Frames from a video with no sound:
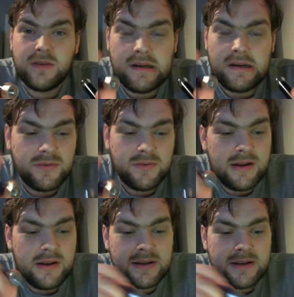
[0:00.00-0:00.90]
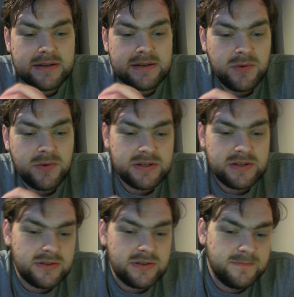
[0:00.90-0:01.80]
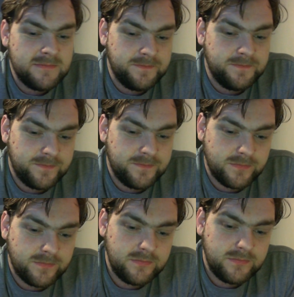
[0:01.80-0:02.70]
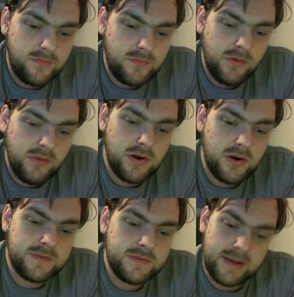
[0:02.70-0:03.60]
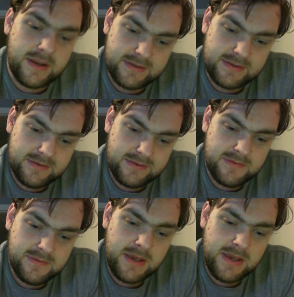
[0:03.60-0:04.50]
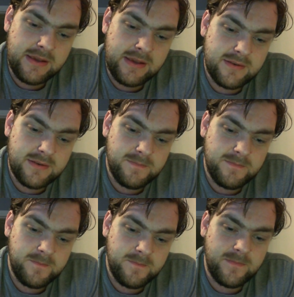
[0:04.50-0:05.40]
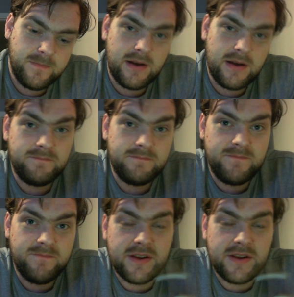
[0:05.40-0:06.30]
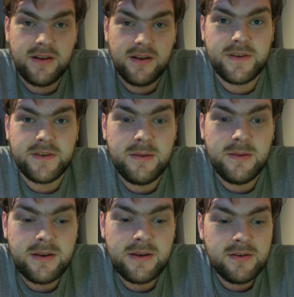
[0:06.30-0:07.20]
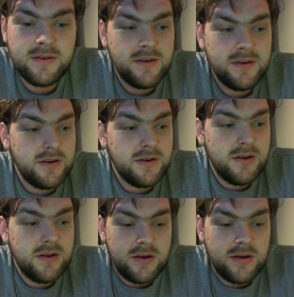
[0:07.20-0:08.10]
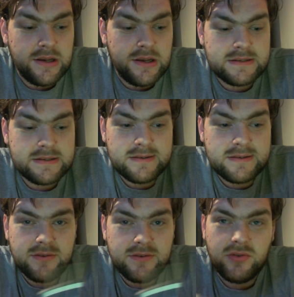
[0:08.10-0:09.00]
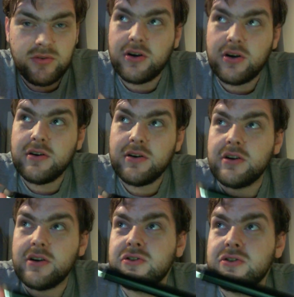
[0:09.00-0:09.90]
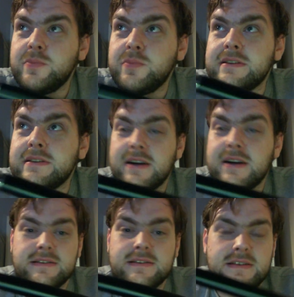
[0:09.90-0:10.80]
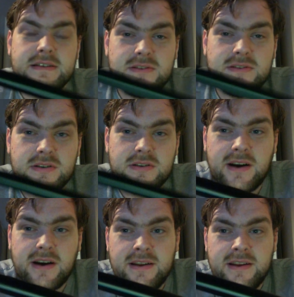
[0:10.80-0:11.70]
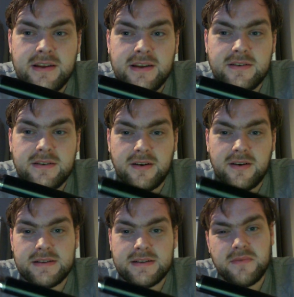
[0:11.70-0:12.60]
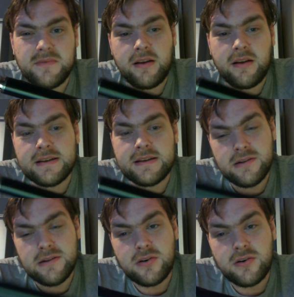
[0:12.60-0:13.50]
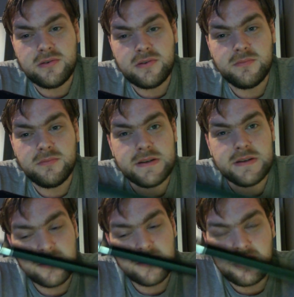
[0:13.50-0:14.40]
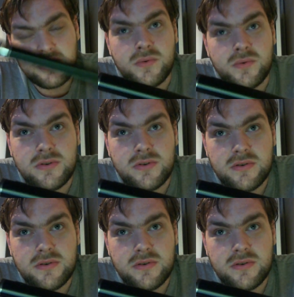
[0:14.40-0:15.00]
Do I like it is a question of taste. Me, I fucking love it. I mean, it's not a stupid size. It's not tiny. It's okay, it's long, but it's not huge.